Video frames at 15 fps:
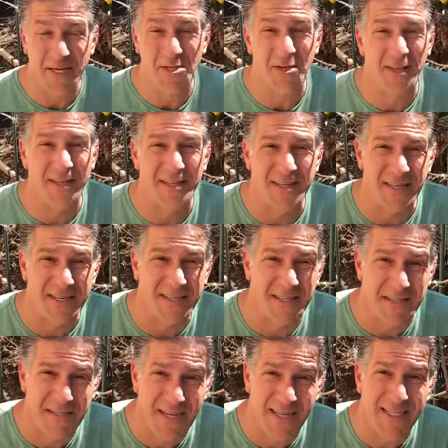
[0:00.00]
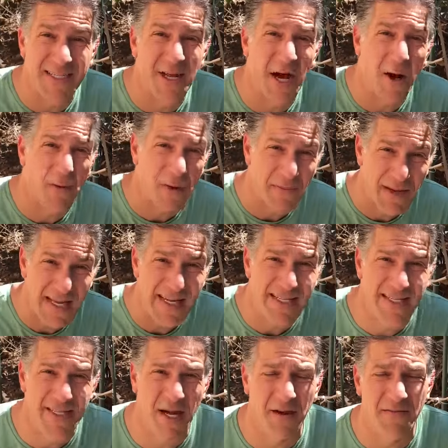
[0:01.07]
make sure that this does not repeat
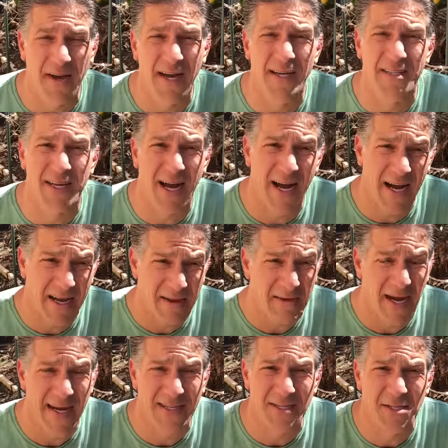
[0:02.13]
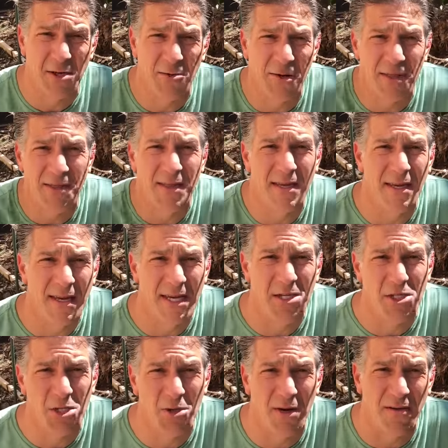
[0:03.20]
itself, as I had to deal with the
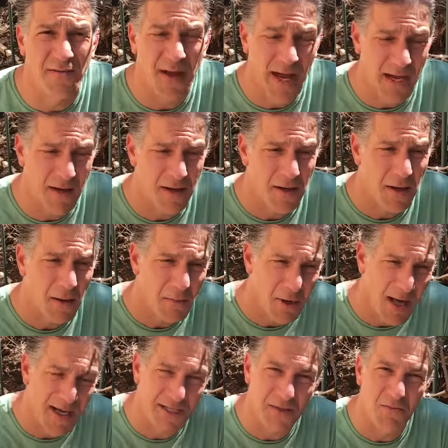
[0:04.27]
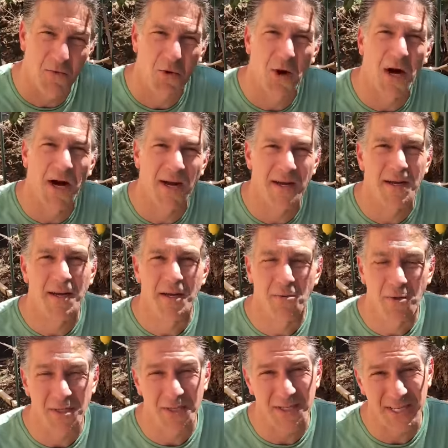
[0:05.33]
issue of end blossom rot,
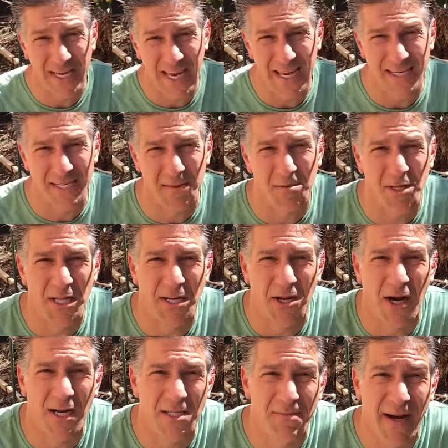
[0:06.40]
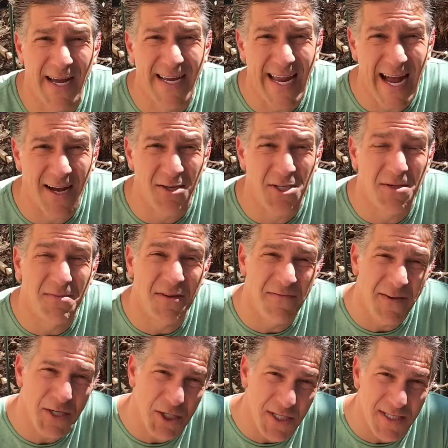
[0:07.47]
which is again typically caused by calcium
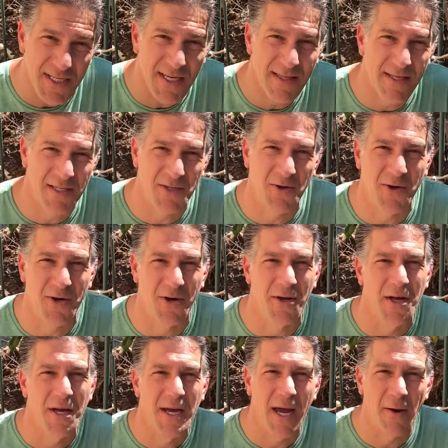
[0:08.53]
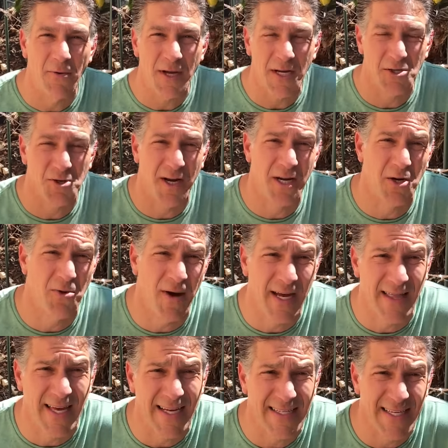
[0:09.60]
deficiency in the soil. And we're going to try to
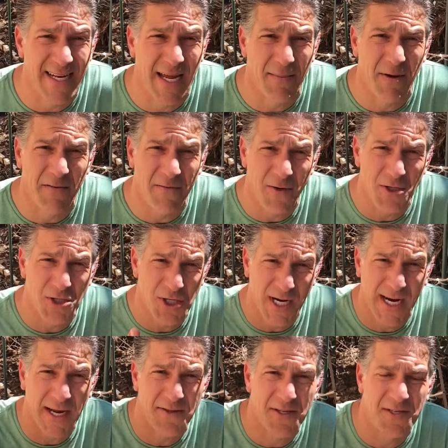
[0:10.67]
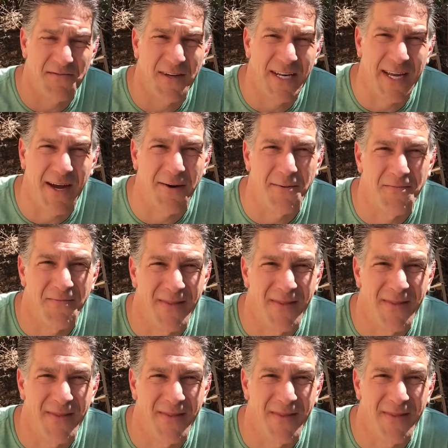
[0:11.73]
correct that today, but first check out this video.